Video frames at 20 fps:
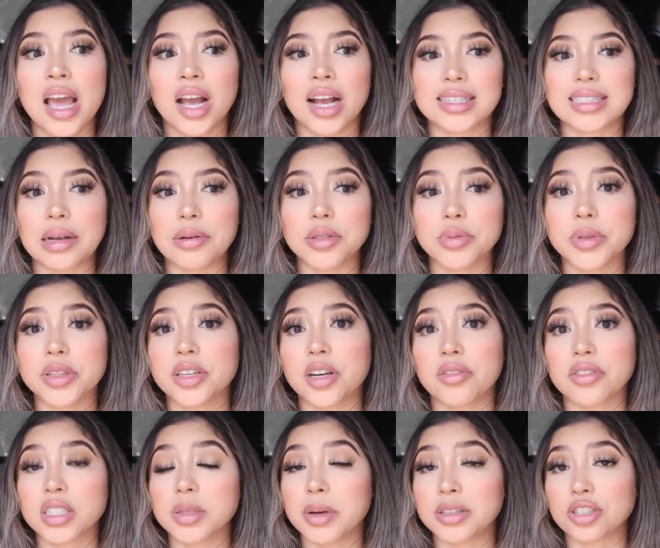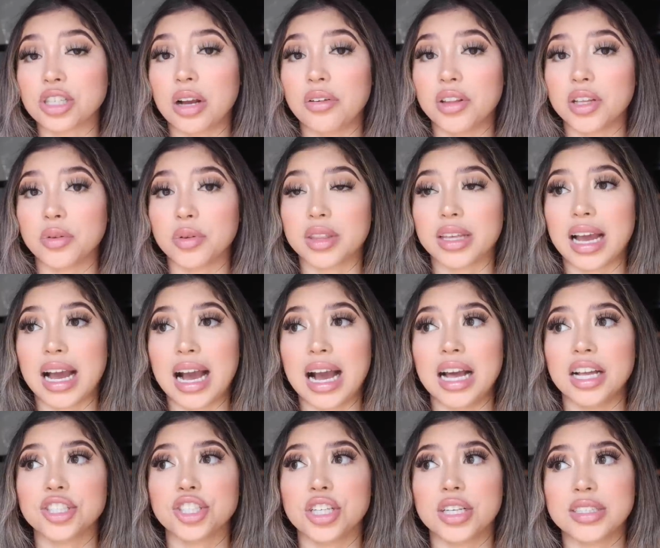because I was really nervous about traveling with cash,